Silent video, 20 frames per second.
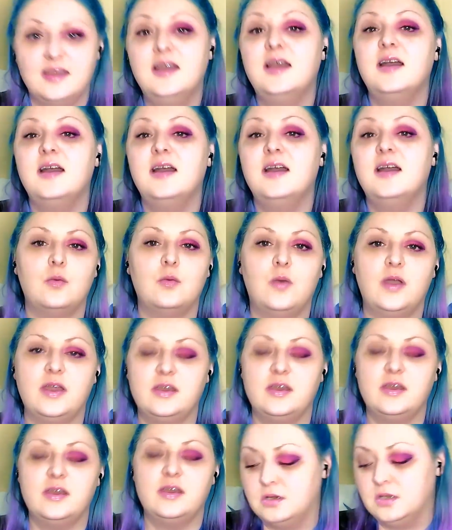That way you're
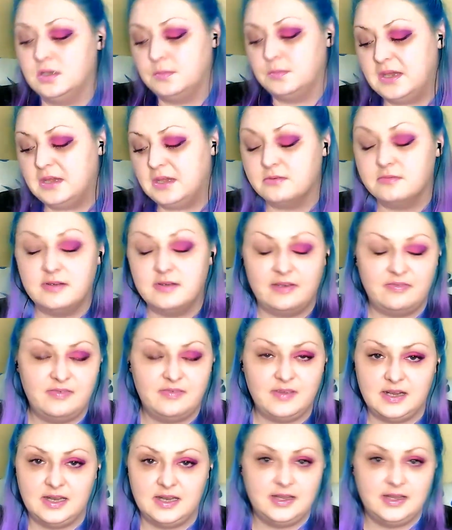not going to be
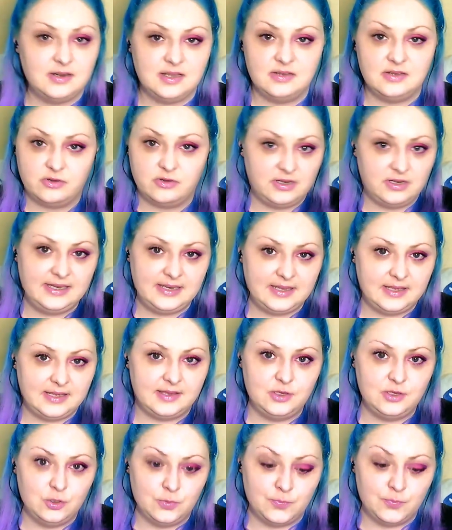horrifically cleaning your
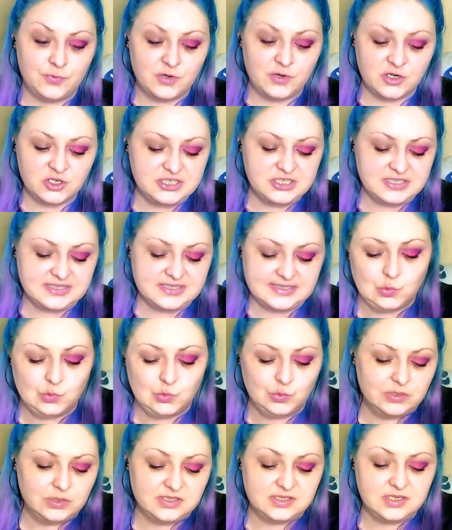brushes all the
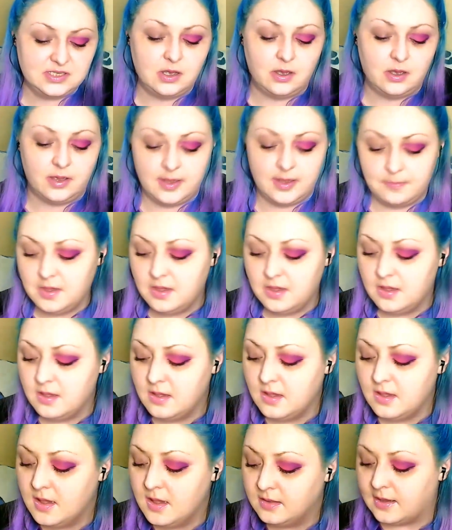time.
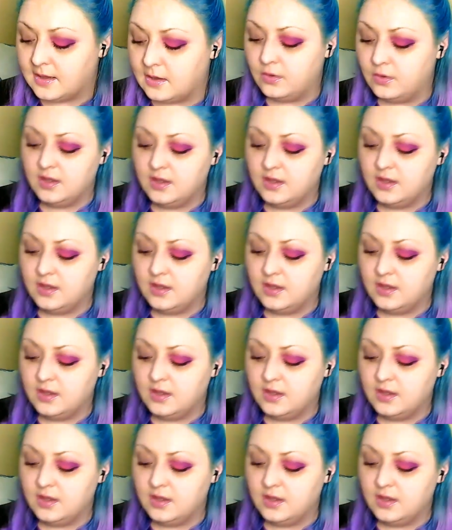Now,